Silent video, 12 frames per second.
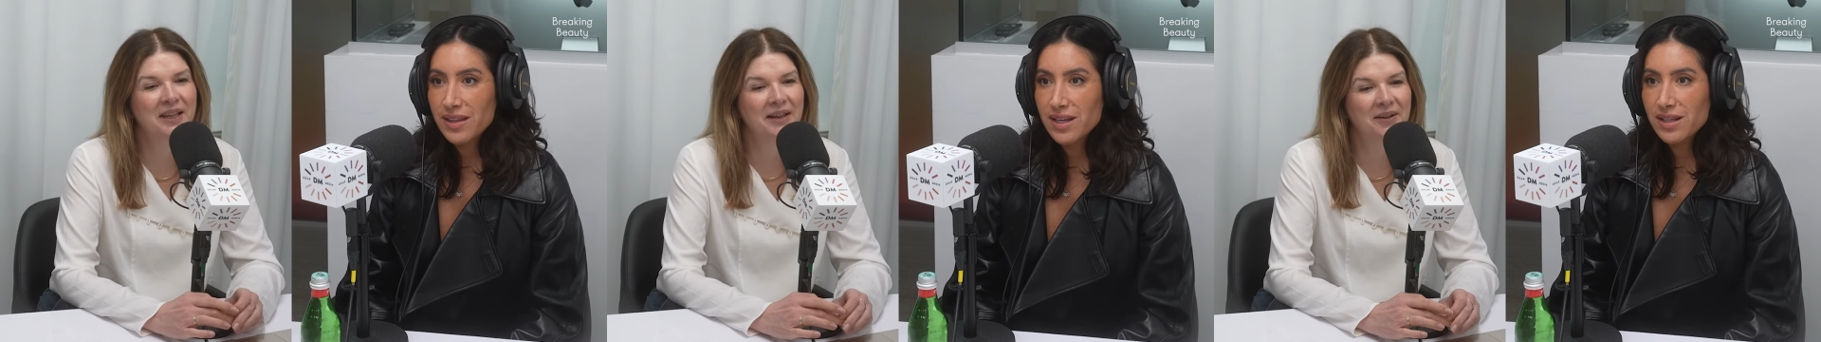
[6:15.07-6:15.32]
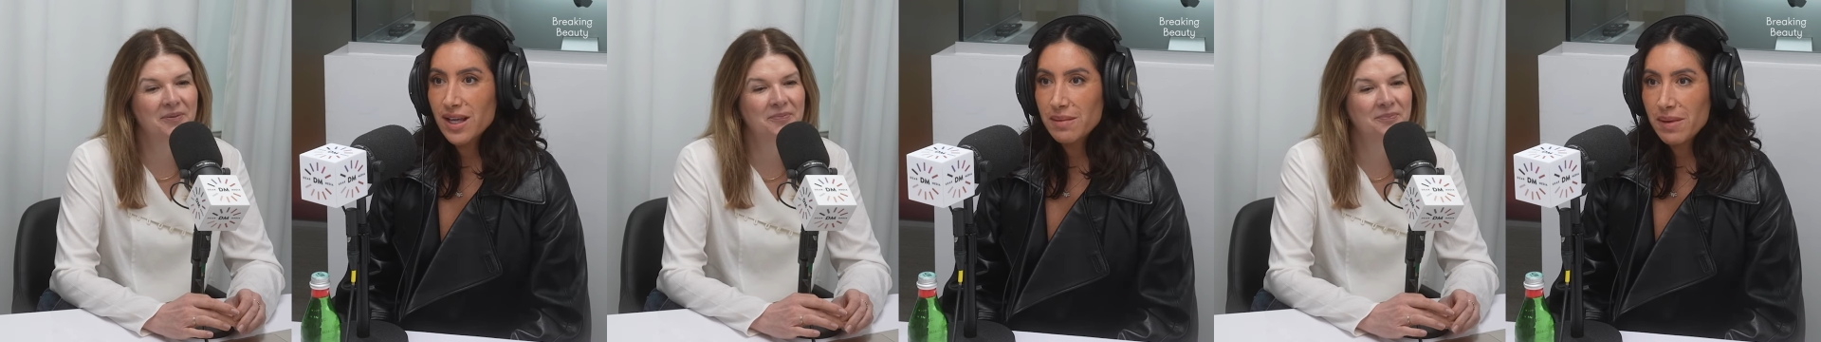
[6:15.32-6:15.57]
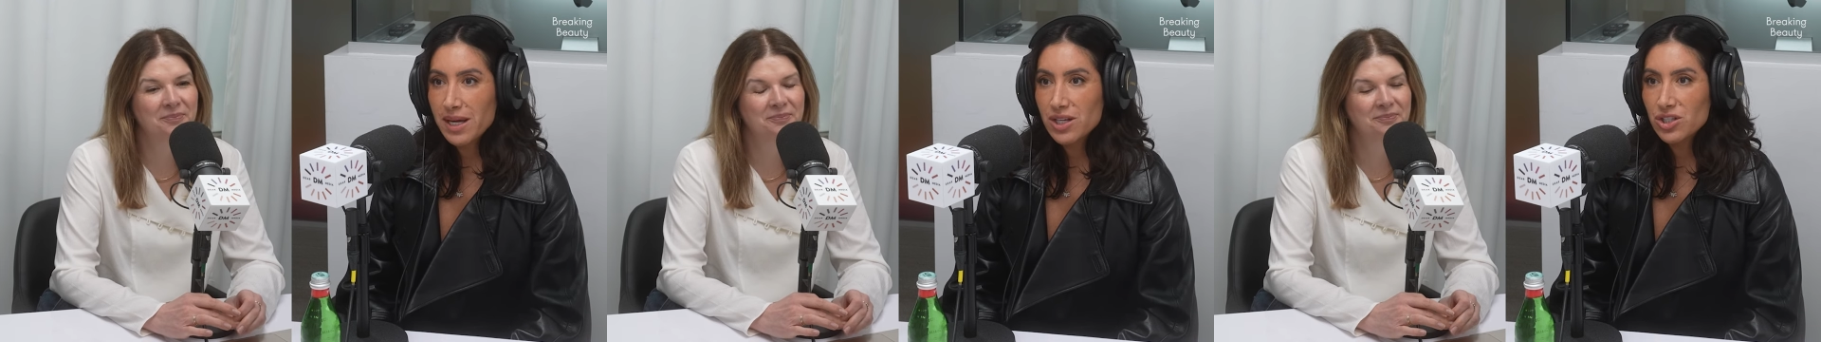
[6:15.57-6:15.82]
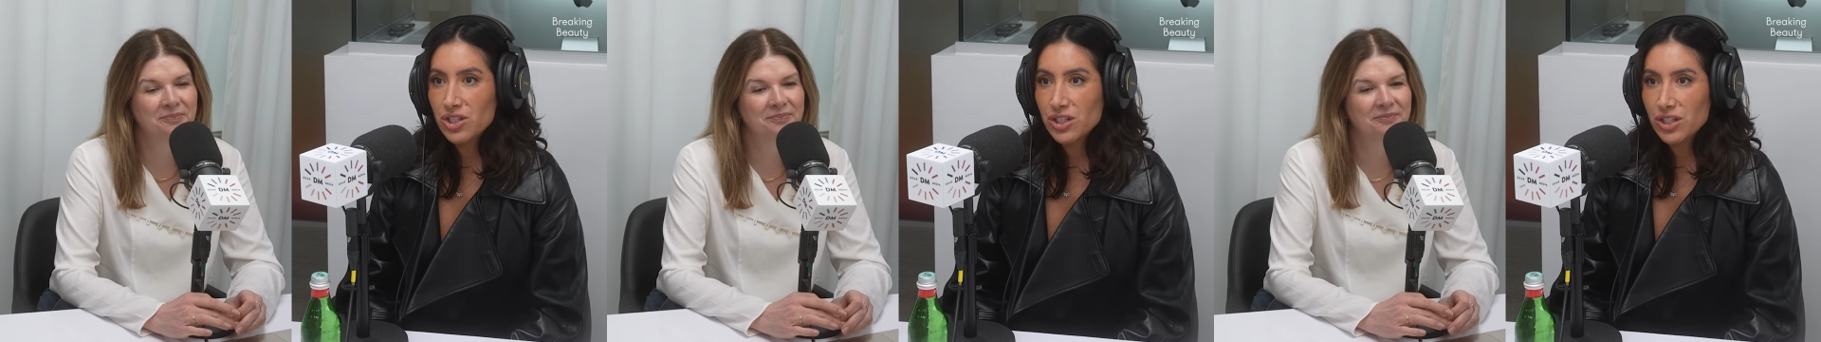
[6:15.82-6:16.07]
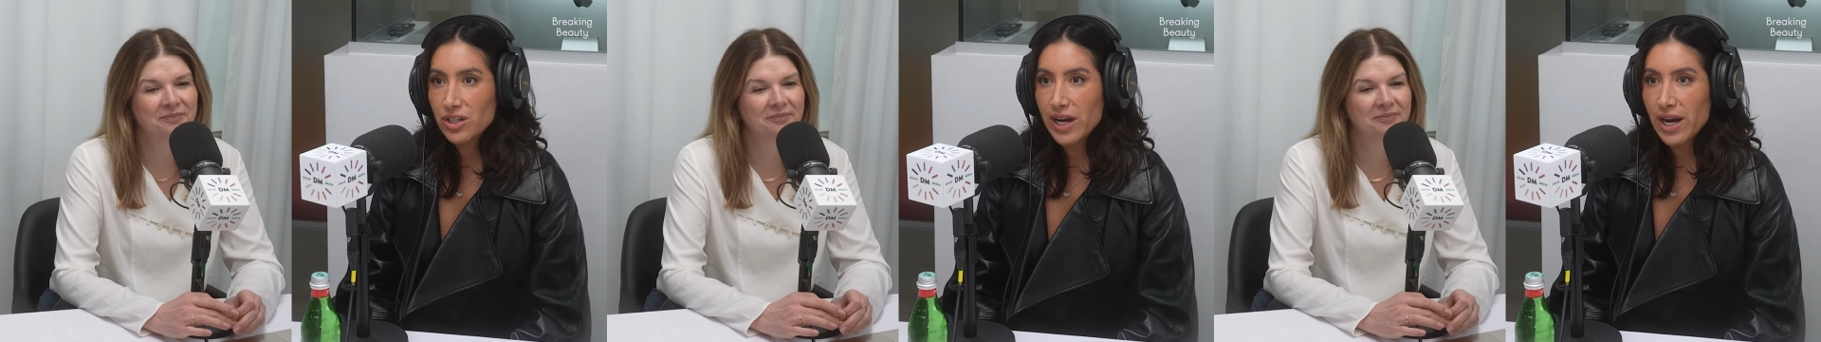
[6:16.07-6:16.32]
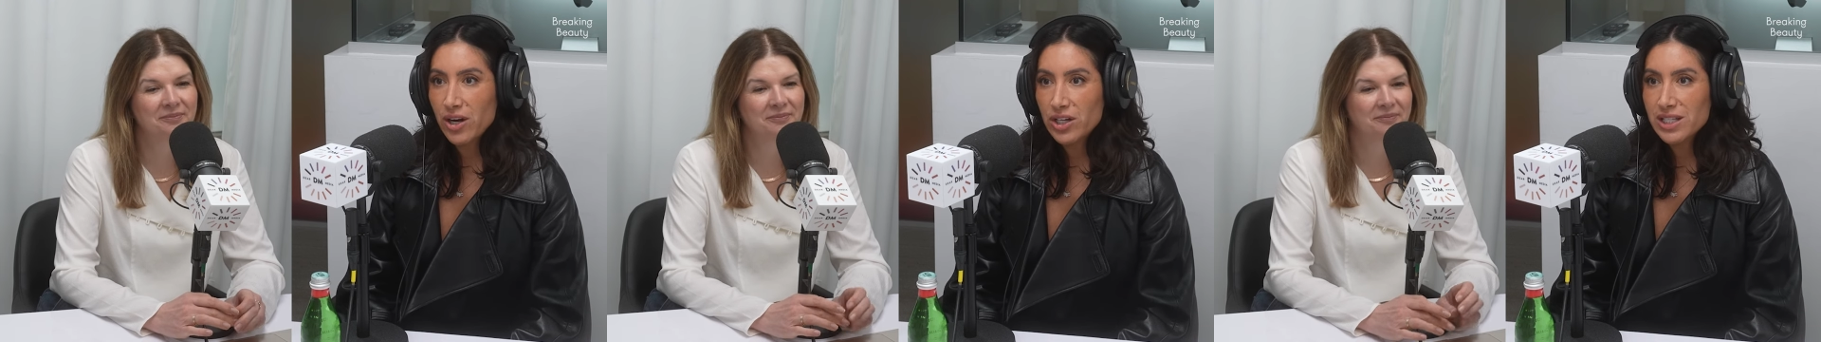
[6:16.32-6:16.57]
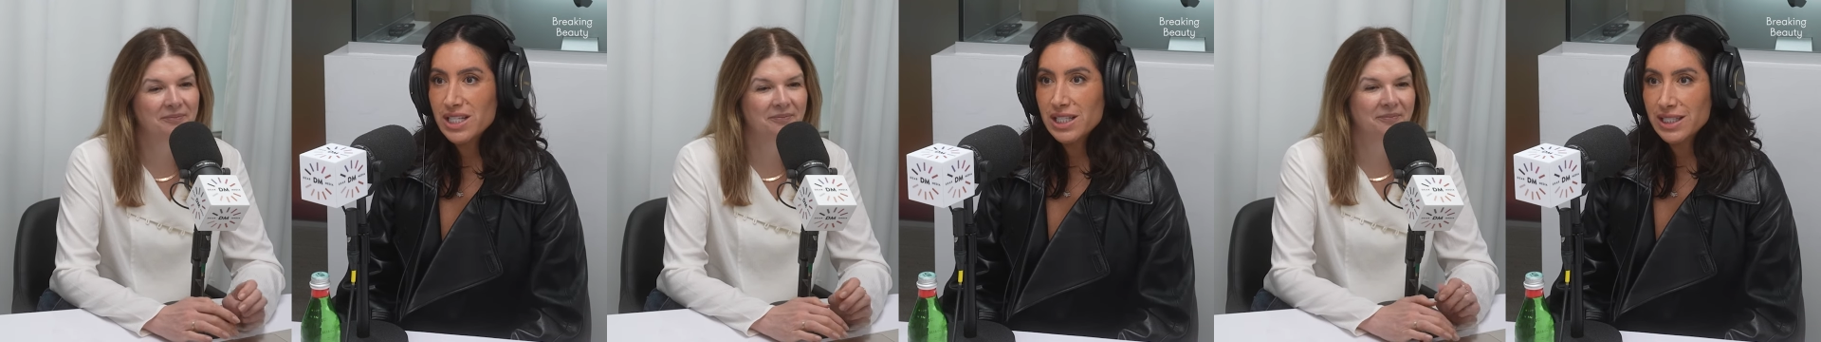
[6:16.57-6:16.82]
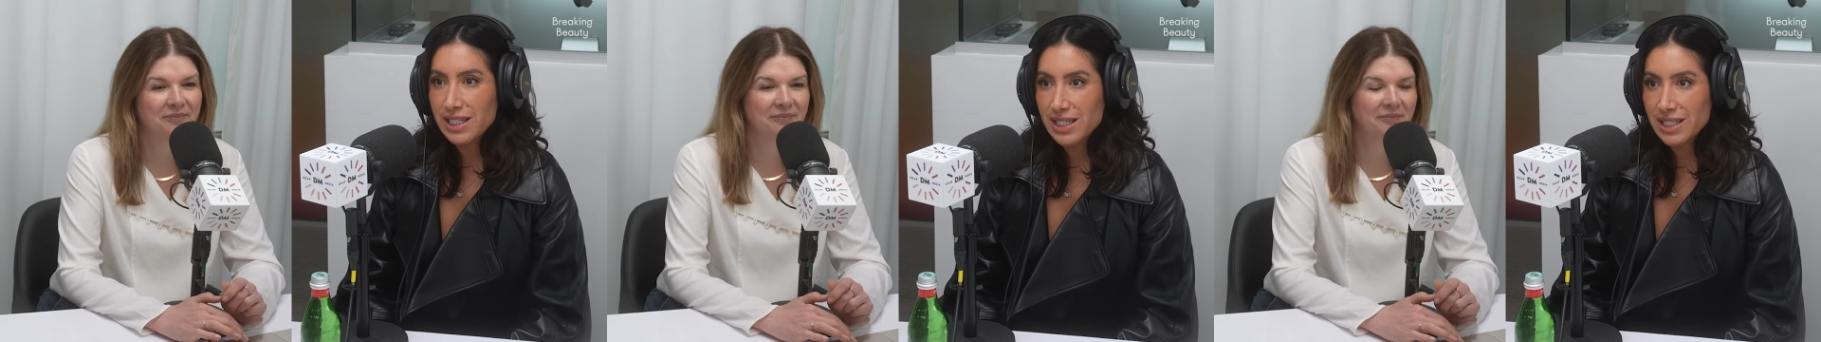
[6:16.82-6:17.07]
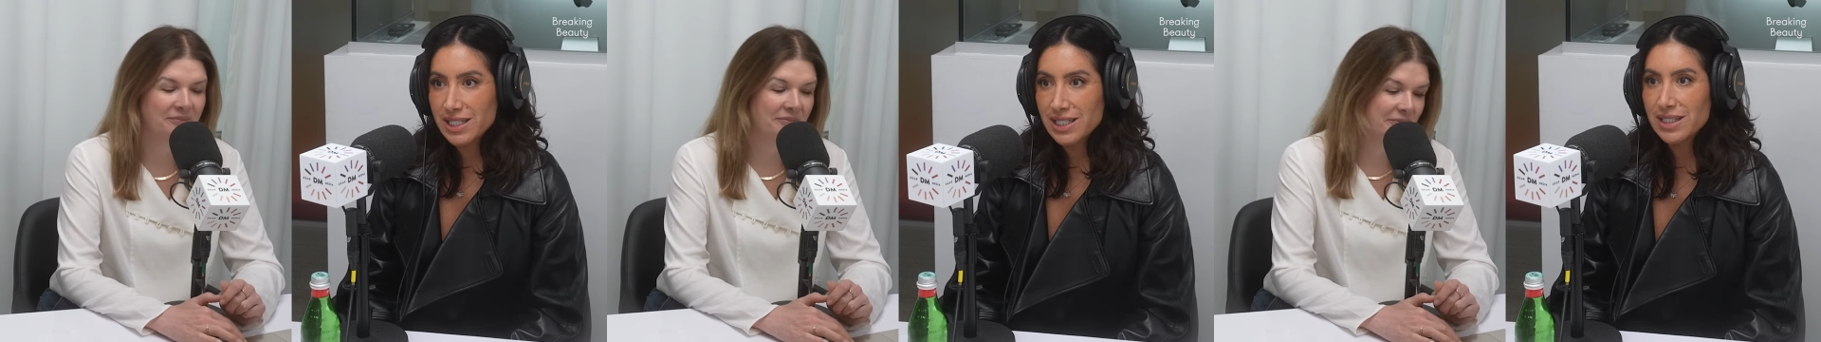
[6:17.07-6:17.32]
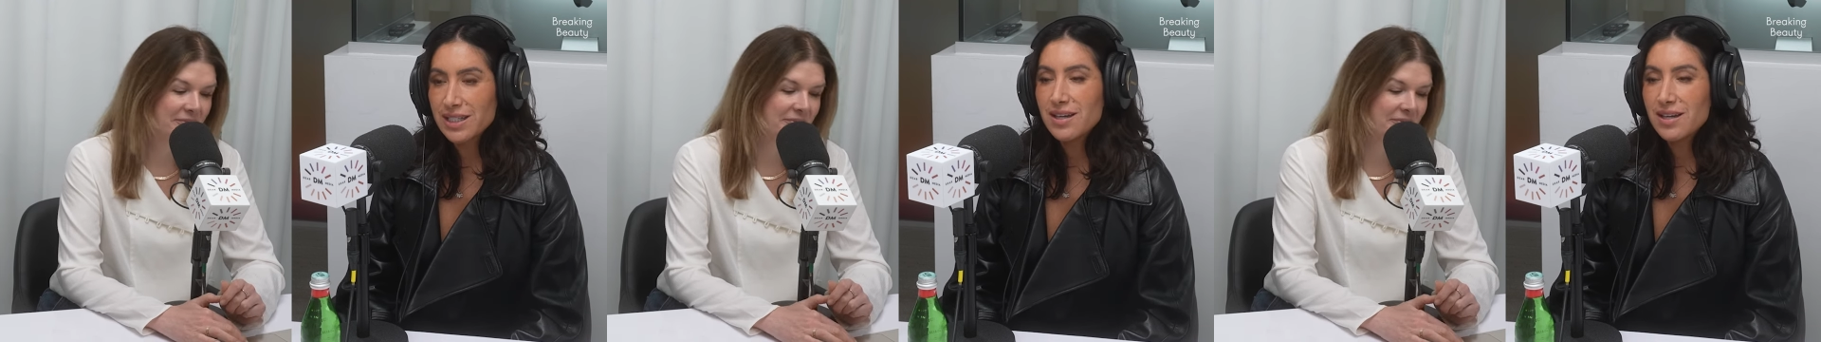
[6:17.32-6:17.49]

Speaker 1: I yeah. think like making sure that your hair is clean